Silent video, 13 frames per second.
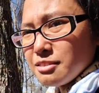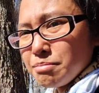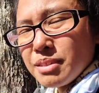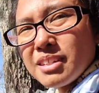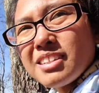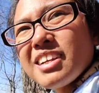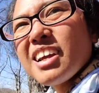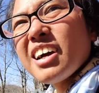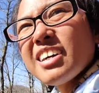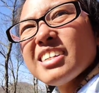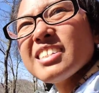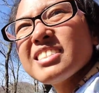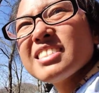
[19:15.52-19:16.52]
is beating
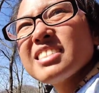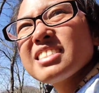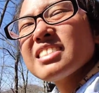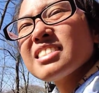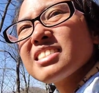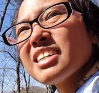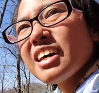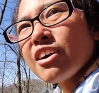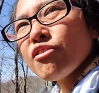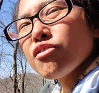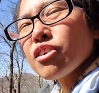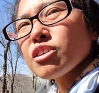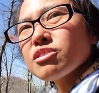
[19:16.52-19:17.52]
on us. This is our
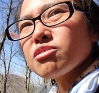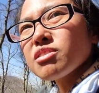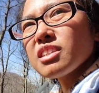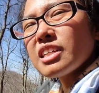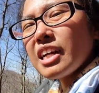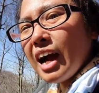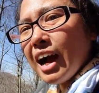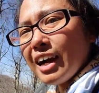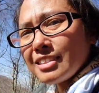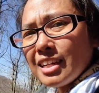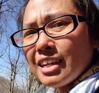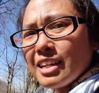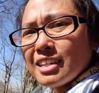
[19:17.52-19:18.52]
first really
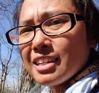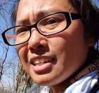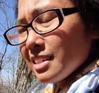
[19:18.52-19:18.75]
hot day.